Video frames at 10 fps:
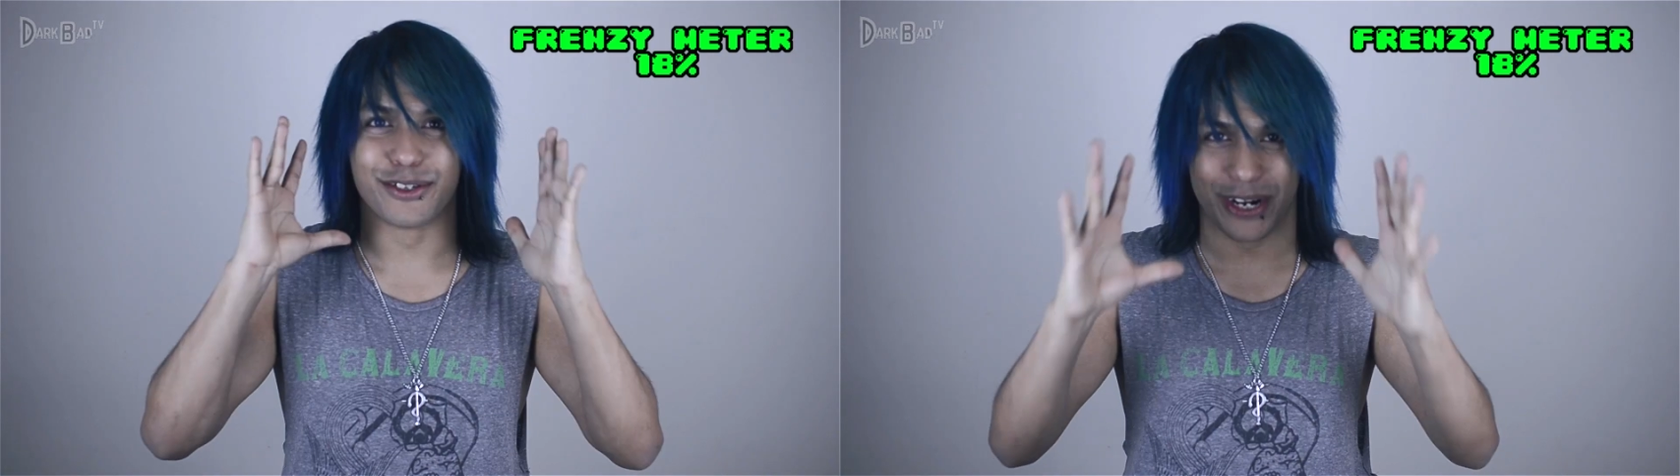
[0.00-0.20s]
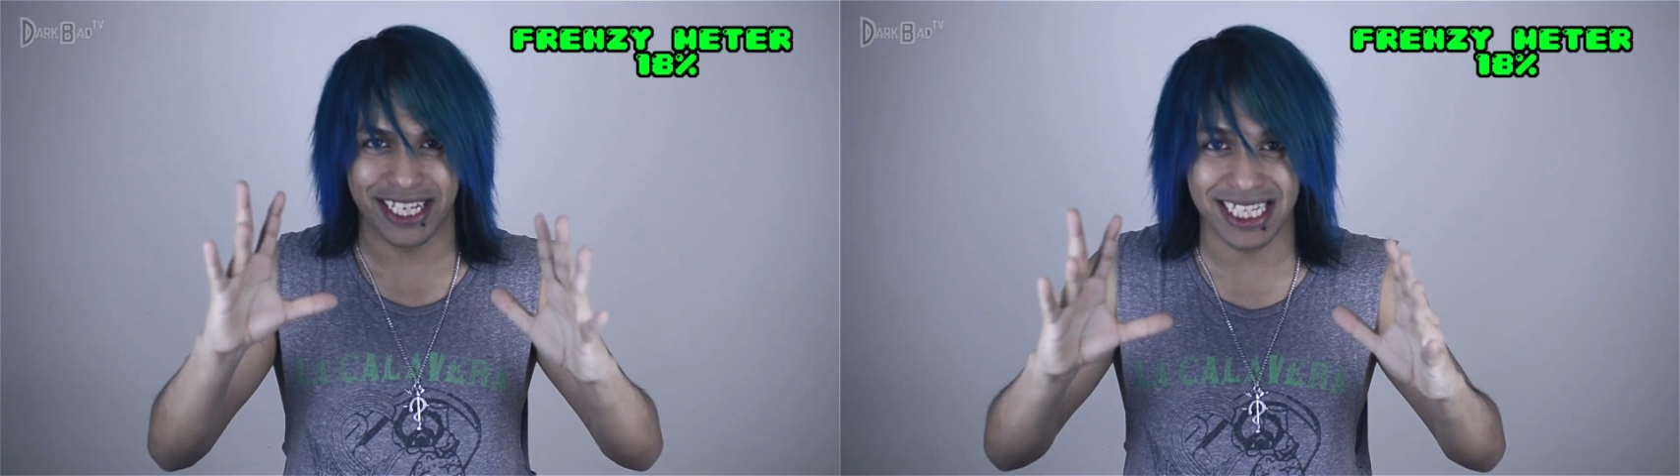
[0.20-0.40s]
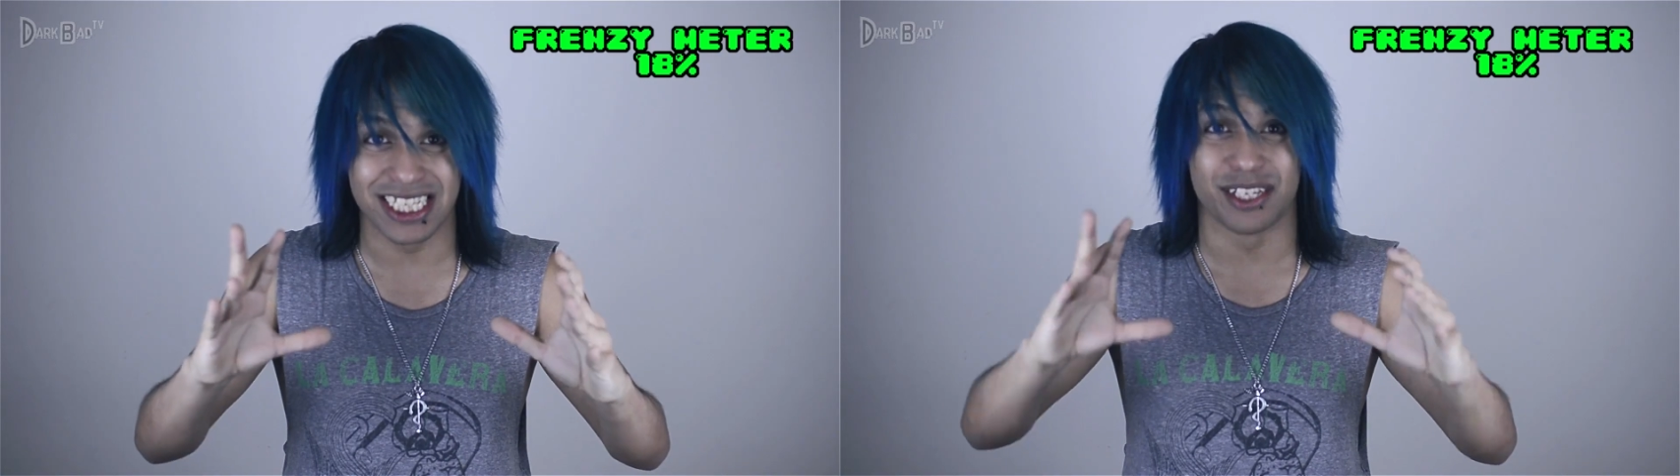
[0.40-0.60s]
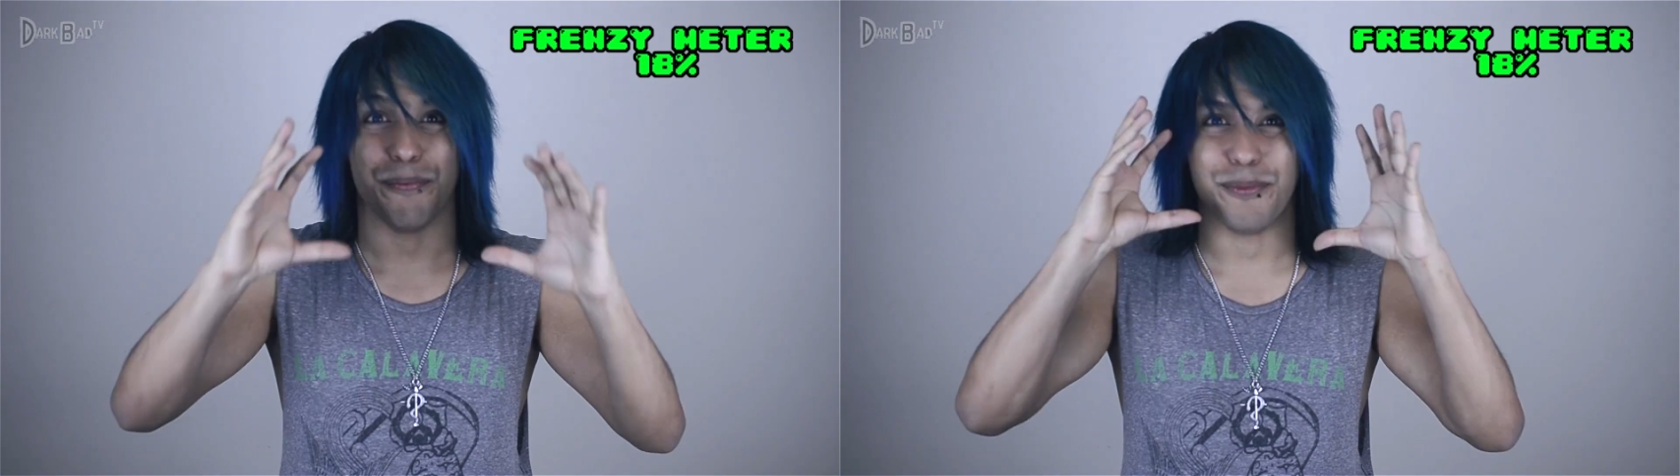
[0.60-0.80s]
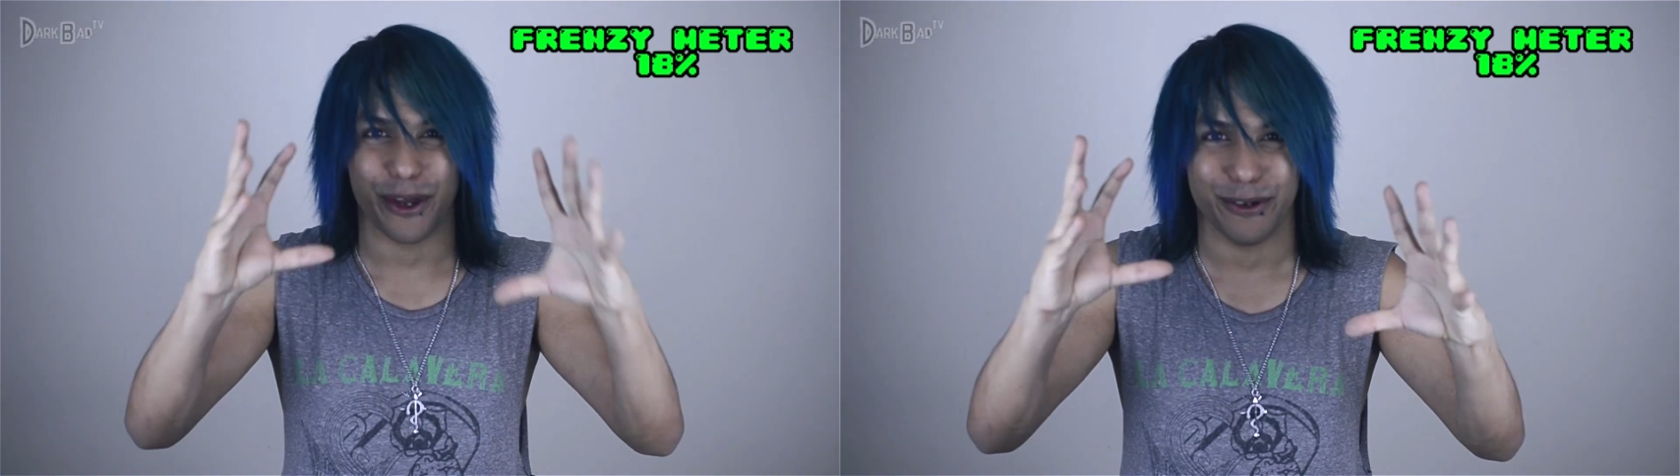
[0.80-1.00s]
address is the
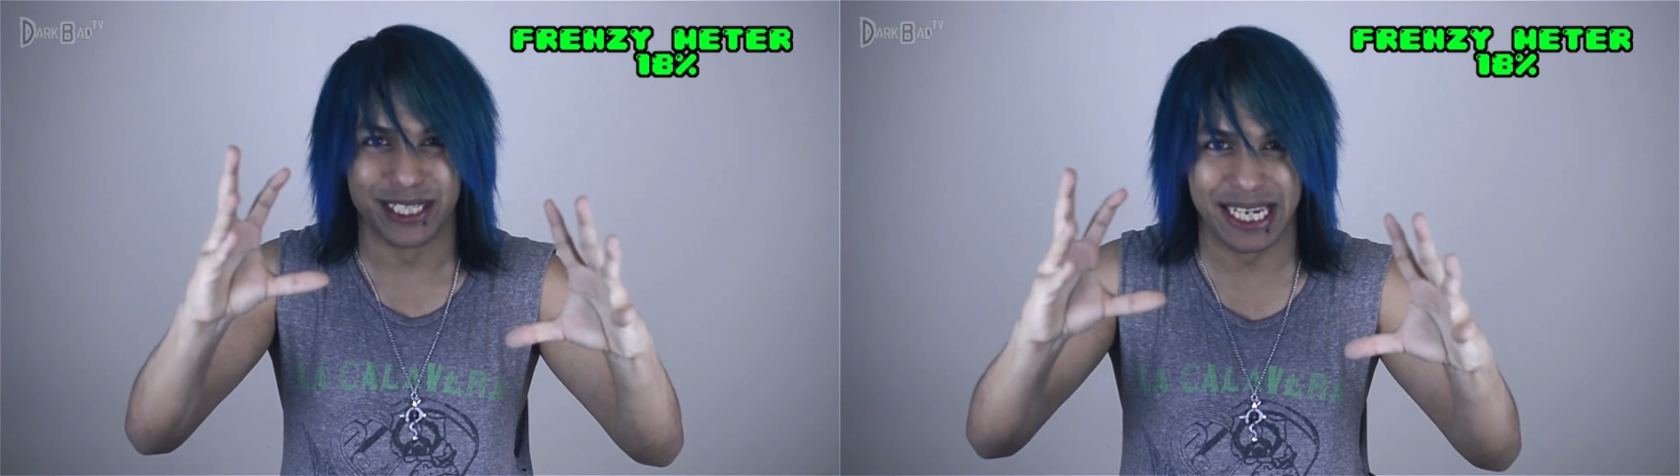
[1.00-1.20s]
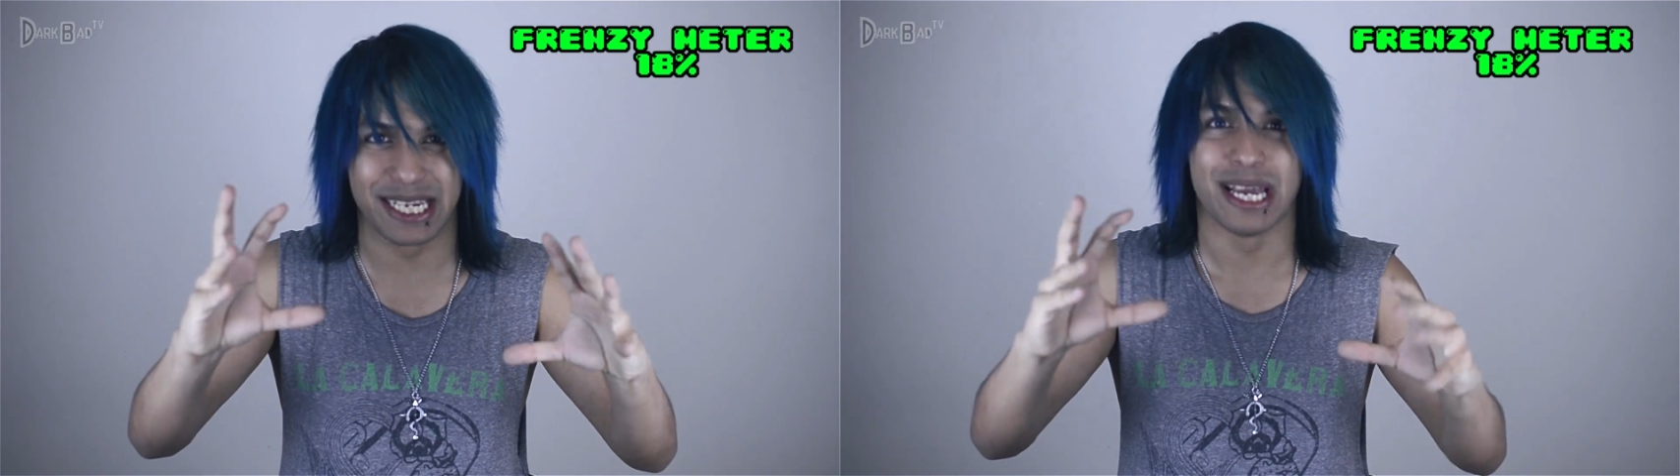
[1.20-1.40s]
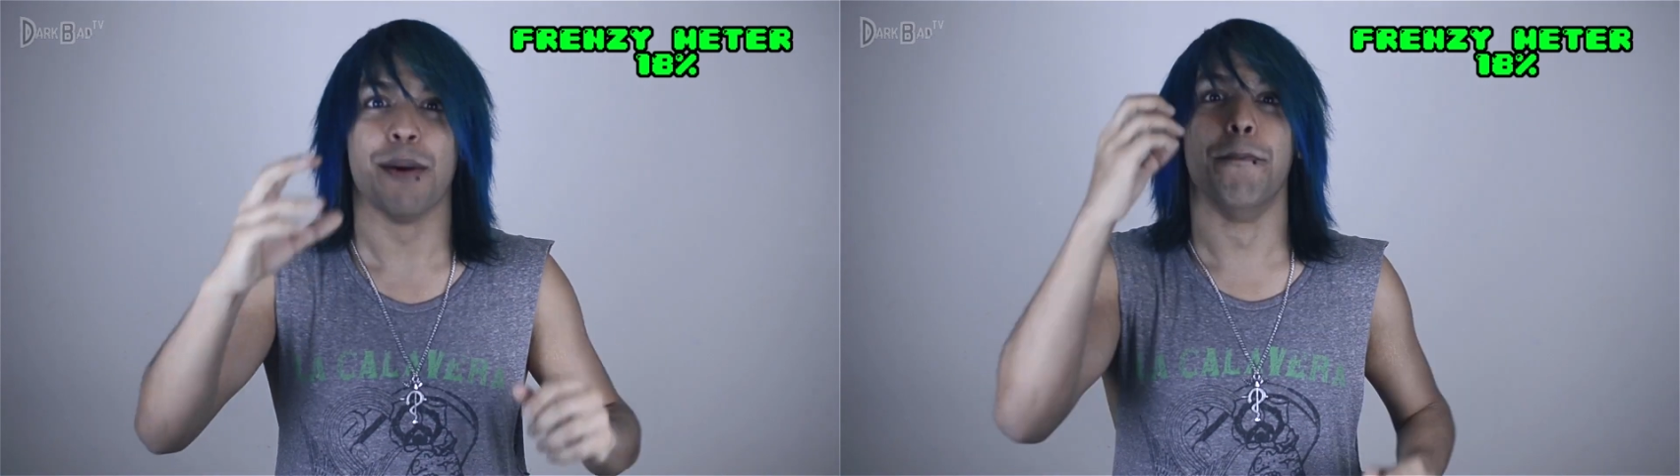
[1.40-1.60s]
music.